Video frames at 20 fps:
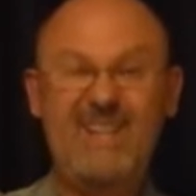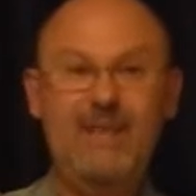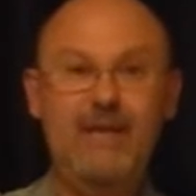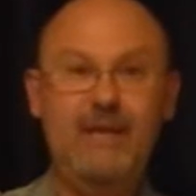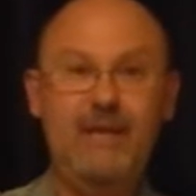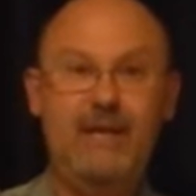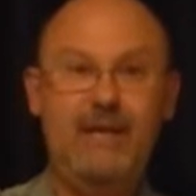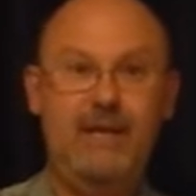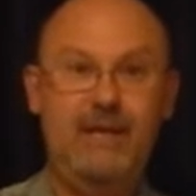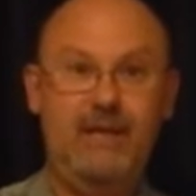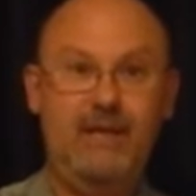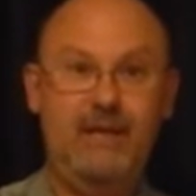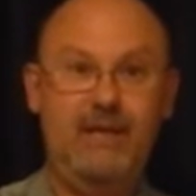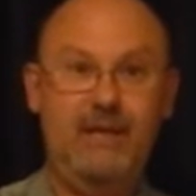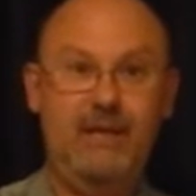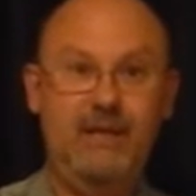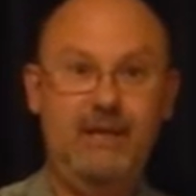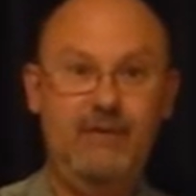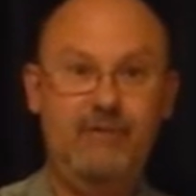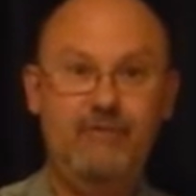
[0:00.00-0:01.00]

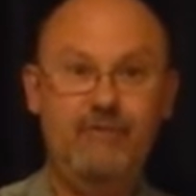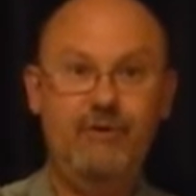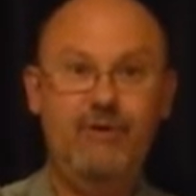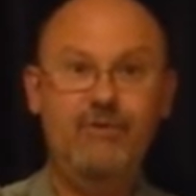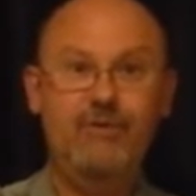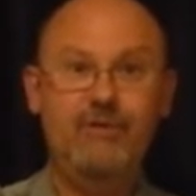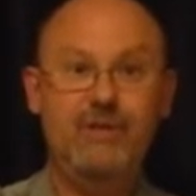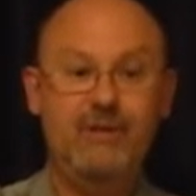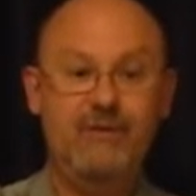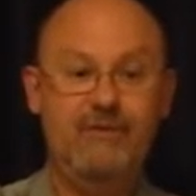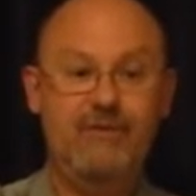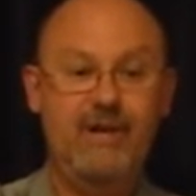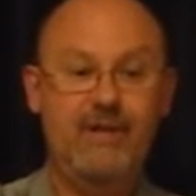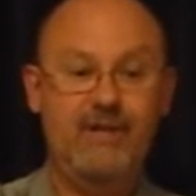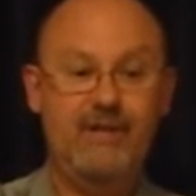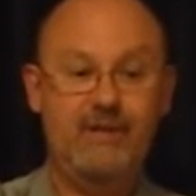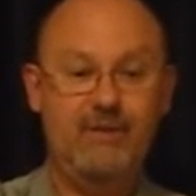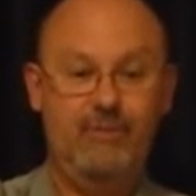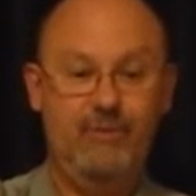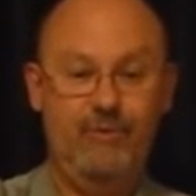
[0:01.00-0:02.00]
clean fruits and
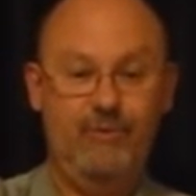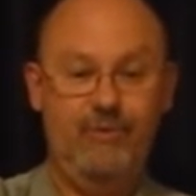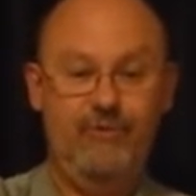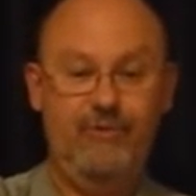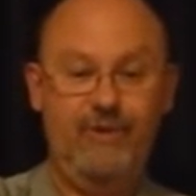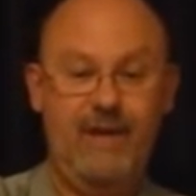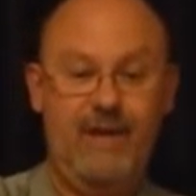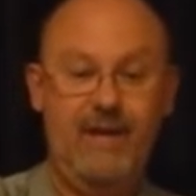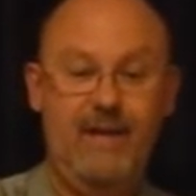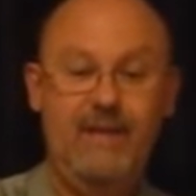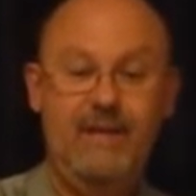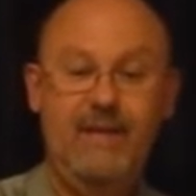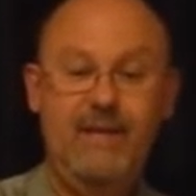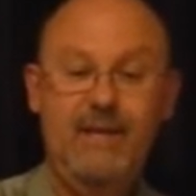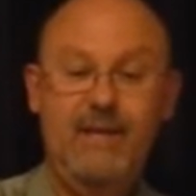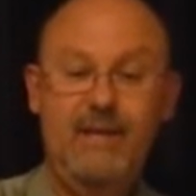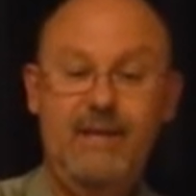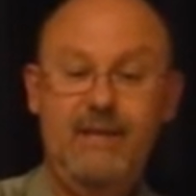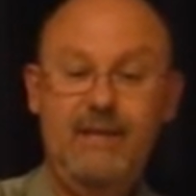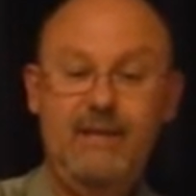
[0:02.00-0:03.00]
vegetables.
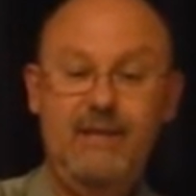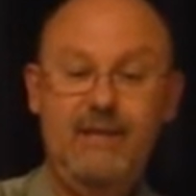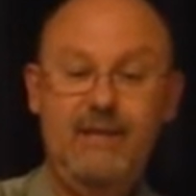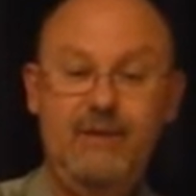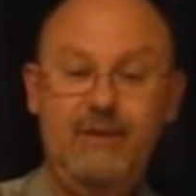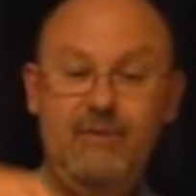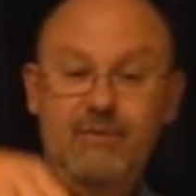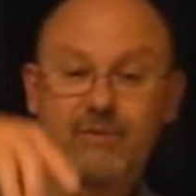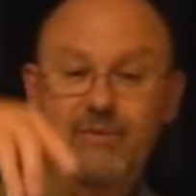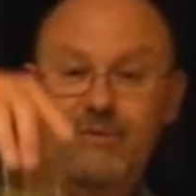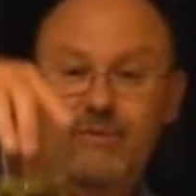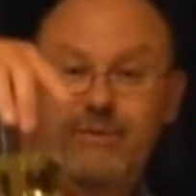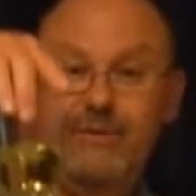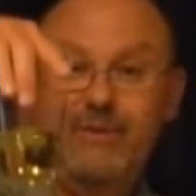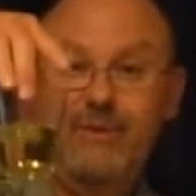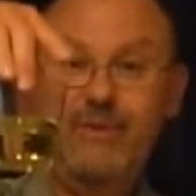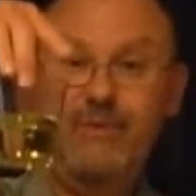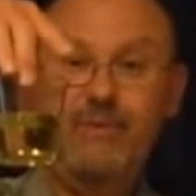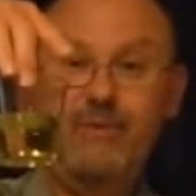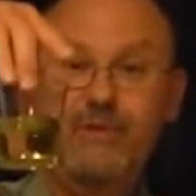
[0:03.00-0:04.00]

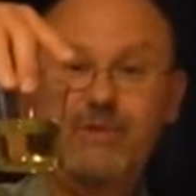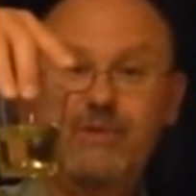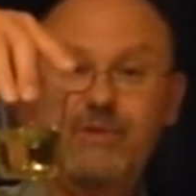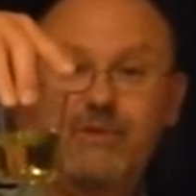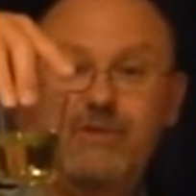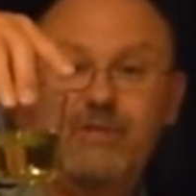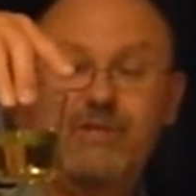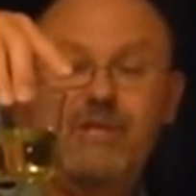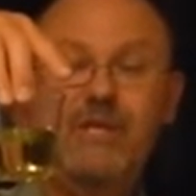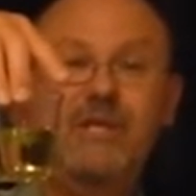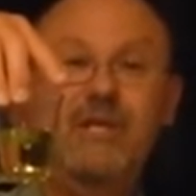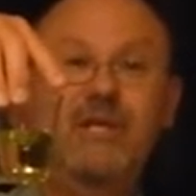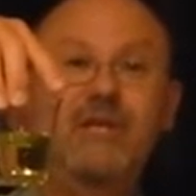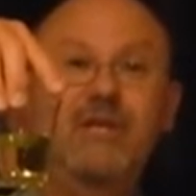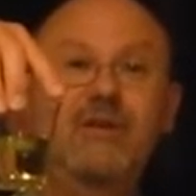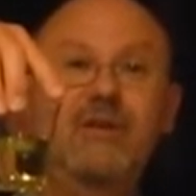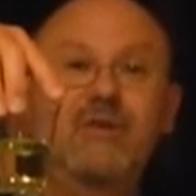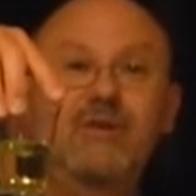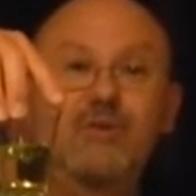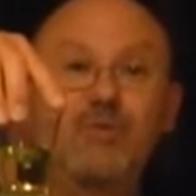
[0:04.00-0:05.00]
What you're seeing in
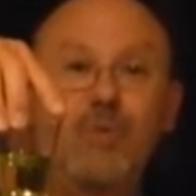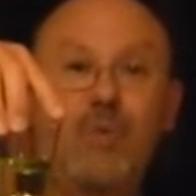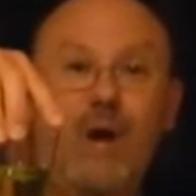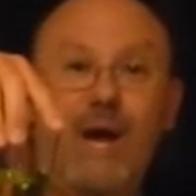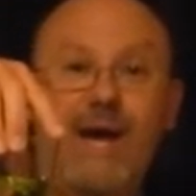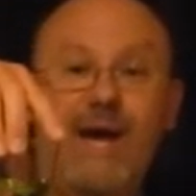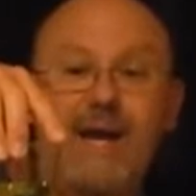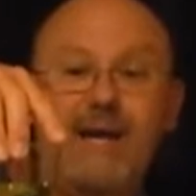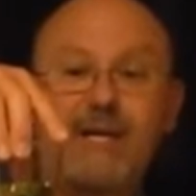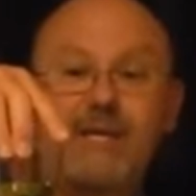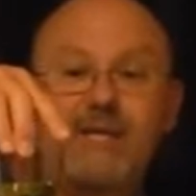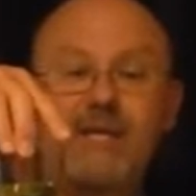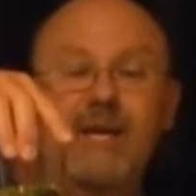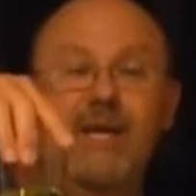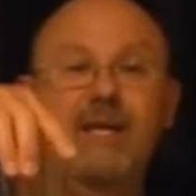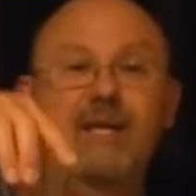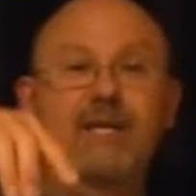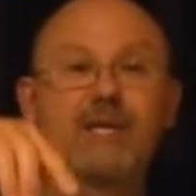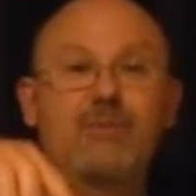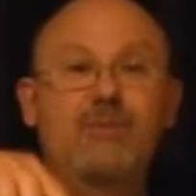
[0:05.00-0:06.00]
there is wax
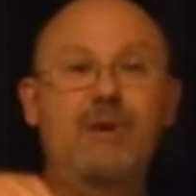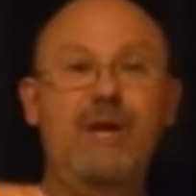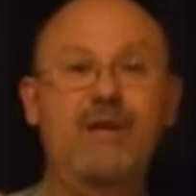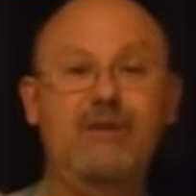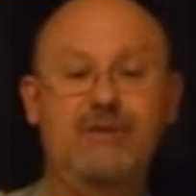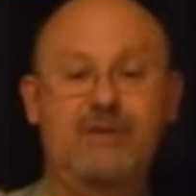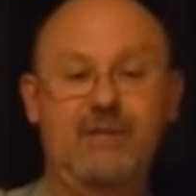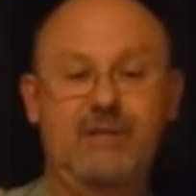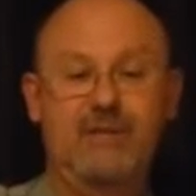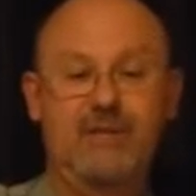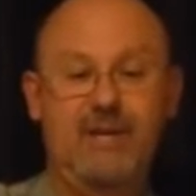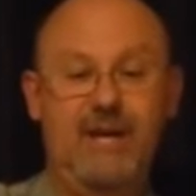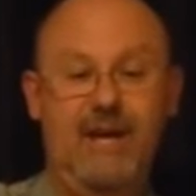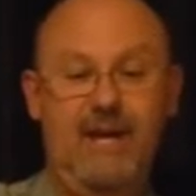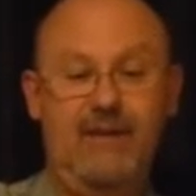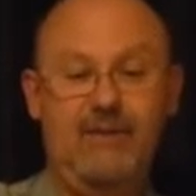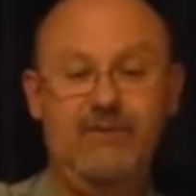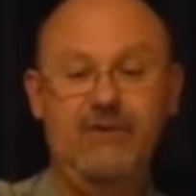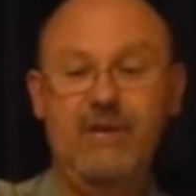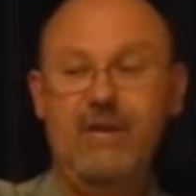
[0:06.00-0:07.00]
and it's
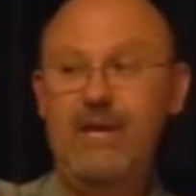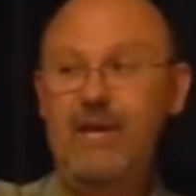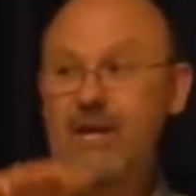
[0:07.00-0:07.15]
pesticides.